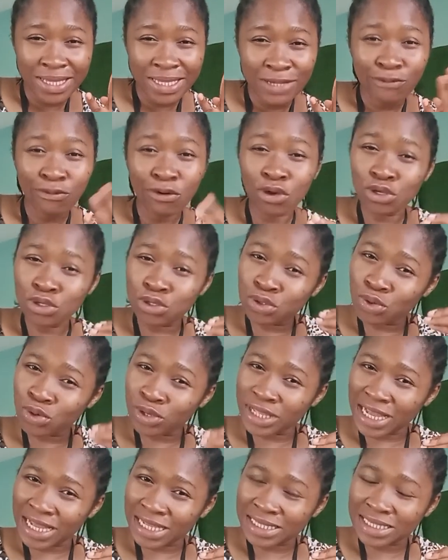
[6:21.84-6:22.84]
for you to know
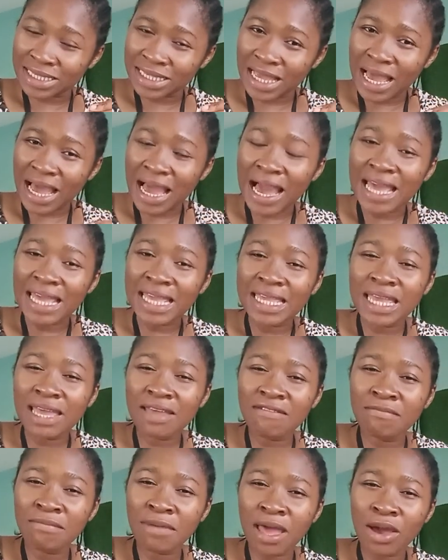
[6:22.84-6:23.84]
that I
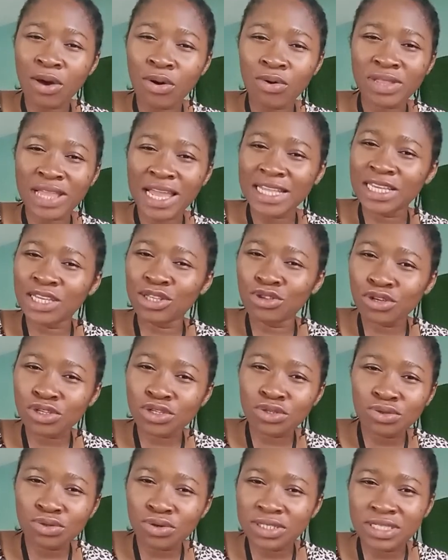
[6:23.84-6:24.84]
gave my all. I didn't
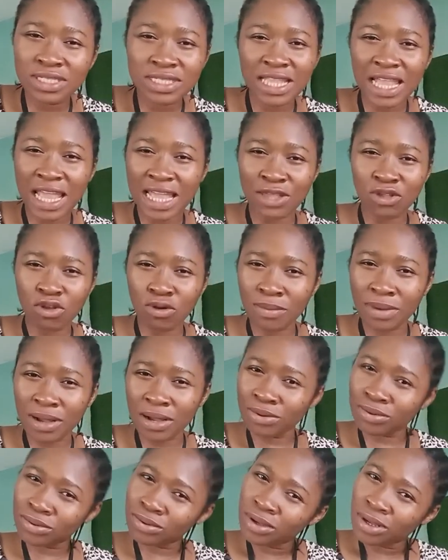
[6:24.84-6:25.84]
just rush it like a
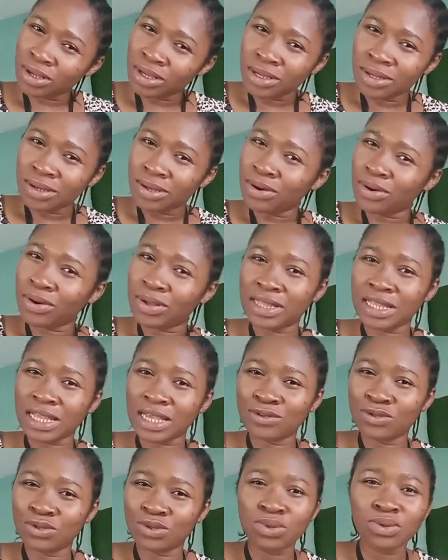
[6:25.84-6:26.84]
normal
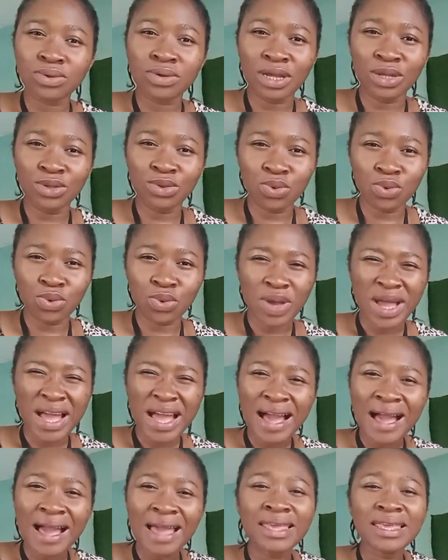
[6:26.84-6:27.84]
online tutorial. No,
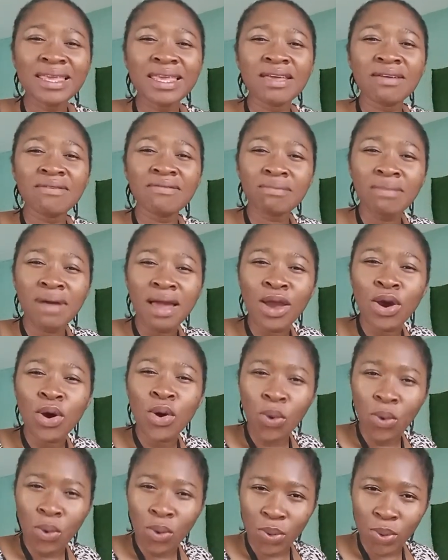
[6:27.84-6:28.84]
I gave my
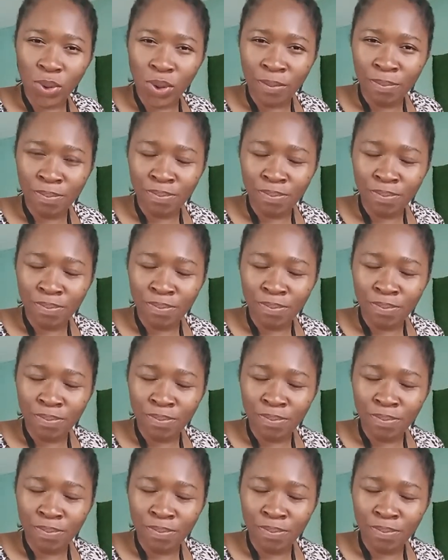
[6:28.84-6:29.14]
all.